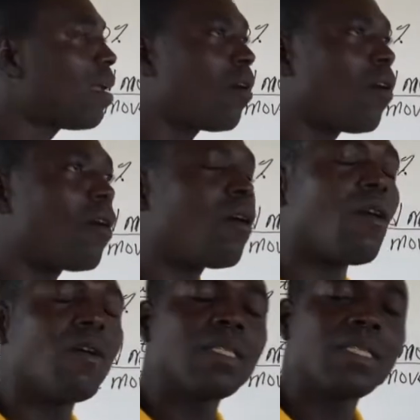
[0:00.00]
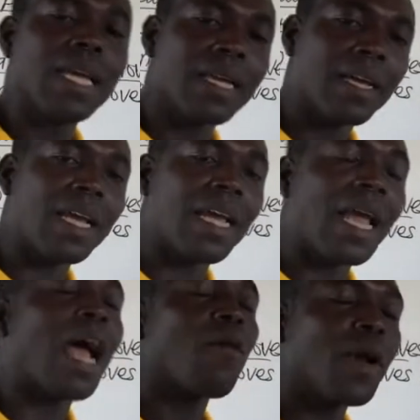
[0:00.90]

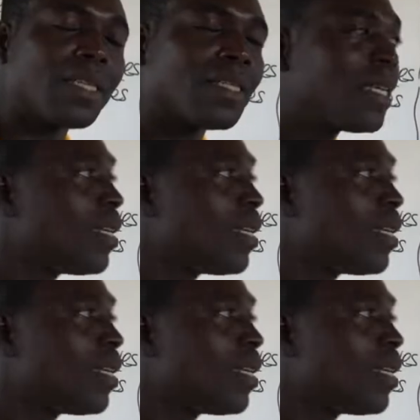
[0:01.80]
hours,